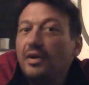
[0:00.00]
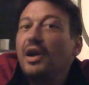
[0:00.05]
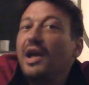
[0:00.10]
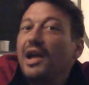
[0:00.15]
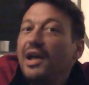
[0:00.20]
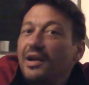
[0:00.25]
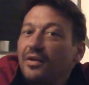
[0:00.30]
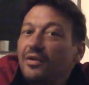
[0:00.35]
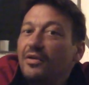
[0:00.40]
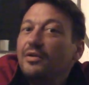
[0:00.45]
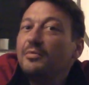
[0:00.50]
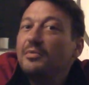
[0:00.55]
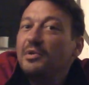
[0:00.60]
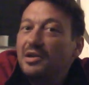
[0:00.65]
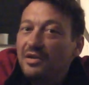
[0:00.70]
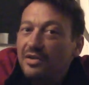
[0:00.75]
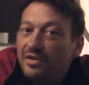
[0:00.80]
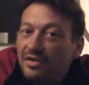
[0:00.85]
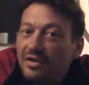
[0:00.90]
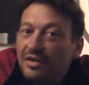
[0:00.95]
hang on a
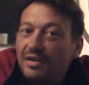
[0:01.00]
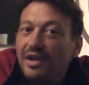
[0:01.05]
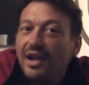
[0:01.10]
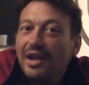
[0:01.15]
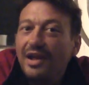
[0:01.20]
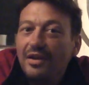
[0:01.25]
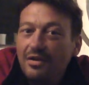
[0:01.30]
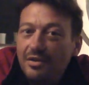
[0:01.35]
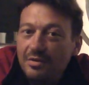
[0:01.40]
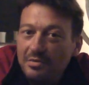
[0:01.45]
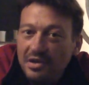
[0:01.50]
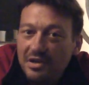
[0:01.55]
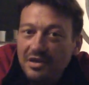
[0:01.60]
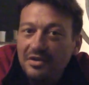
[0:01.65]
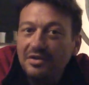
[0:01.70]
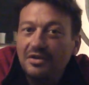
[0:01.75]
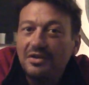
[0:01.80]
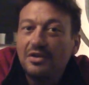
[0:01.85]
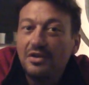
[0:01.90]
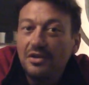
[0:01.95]
minute.
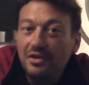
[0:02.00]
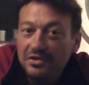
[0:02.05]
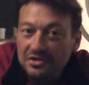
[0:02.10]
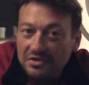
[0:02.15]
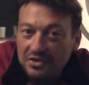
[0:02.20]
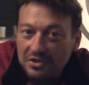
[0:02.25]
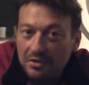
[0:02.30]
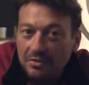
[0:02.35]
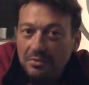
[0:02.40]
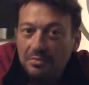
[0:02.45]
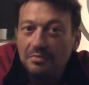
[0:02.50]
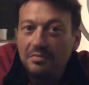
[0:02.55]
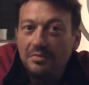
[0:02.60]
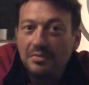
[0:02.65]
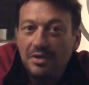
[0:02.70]
Costume